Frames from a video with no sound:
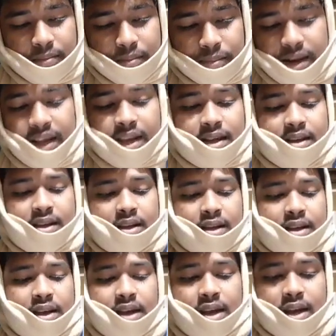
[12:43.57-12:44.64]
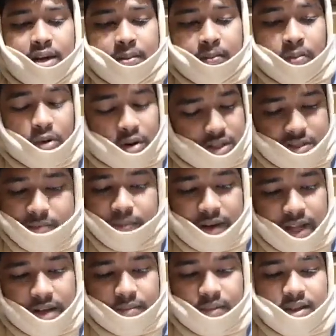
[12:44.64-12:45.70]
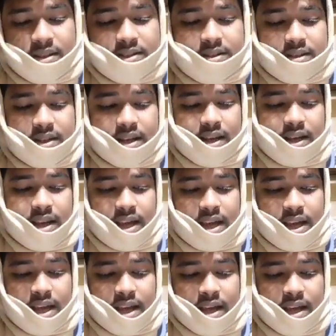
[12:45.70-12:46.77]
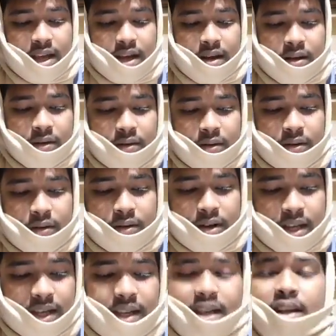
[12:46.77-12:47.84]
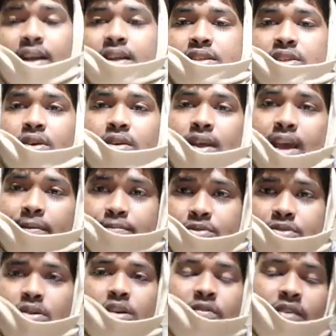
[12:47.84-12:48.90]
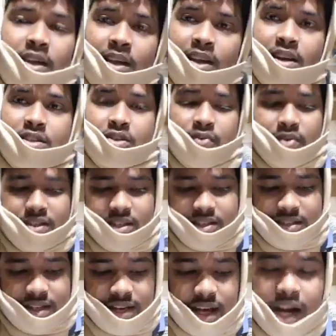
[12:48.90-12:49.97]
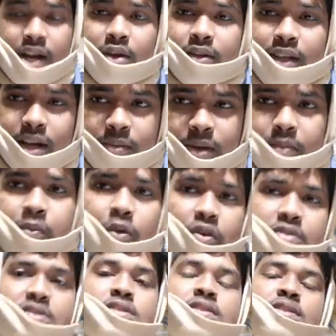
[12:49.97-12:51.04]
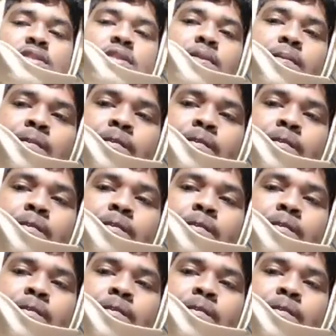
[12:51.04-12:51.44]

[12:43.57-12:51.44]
break and bonds break means taking energy or absorbing energy, which is an endothermic process.